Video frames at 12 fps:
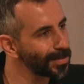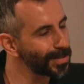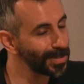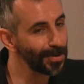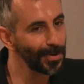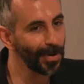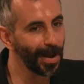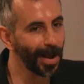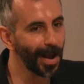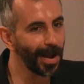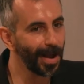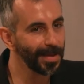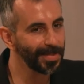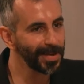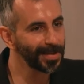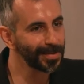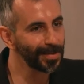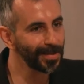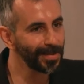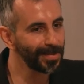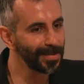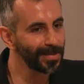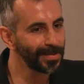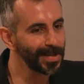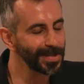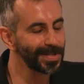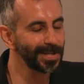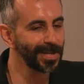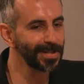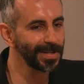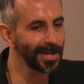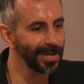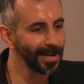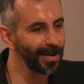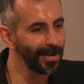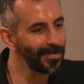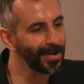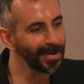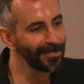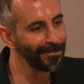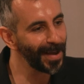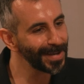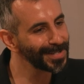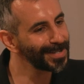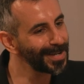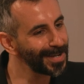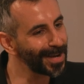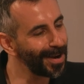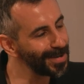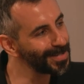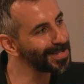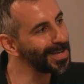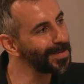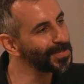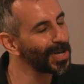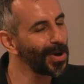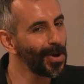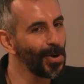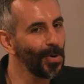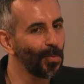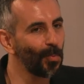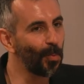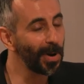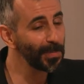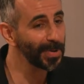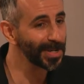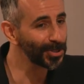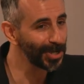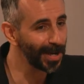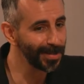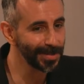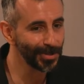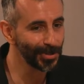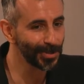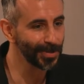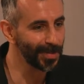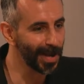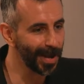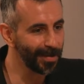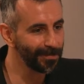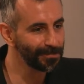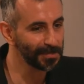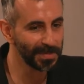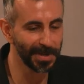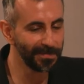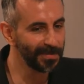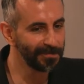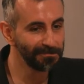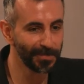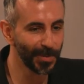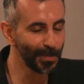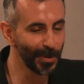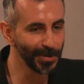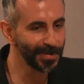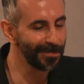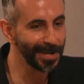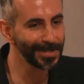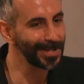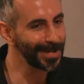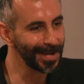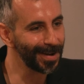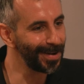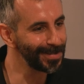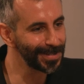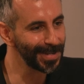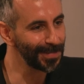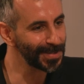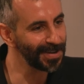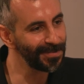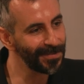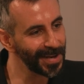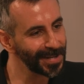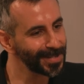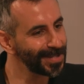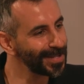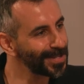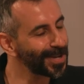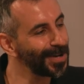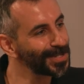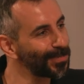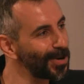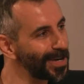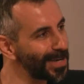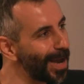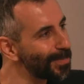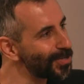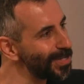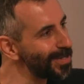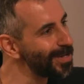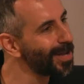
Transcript: So I think this is a very fascinating concept. One big challenge that even the most fascinating concepts can face is customer adoption.